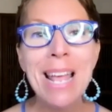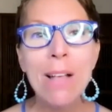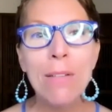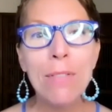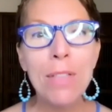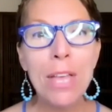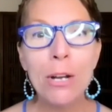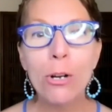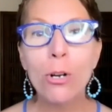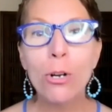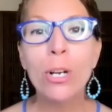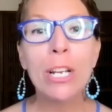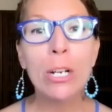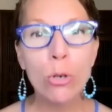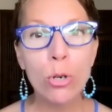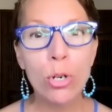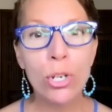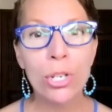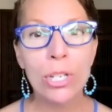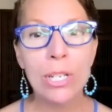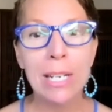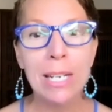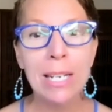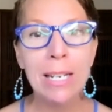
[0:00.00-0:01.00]
that are
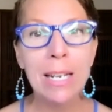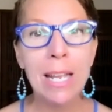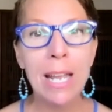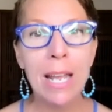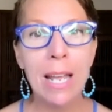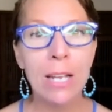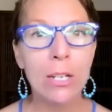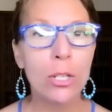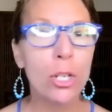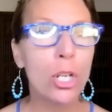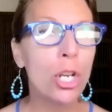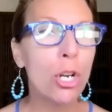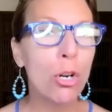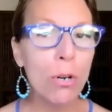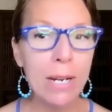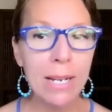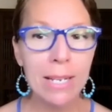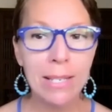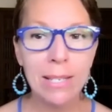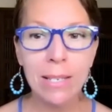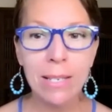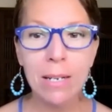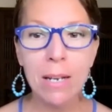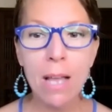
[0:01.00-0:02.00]
interested and
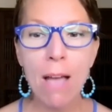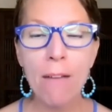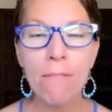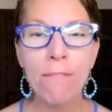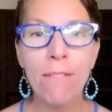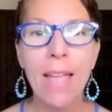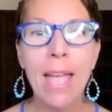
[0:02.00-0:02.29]
curious enough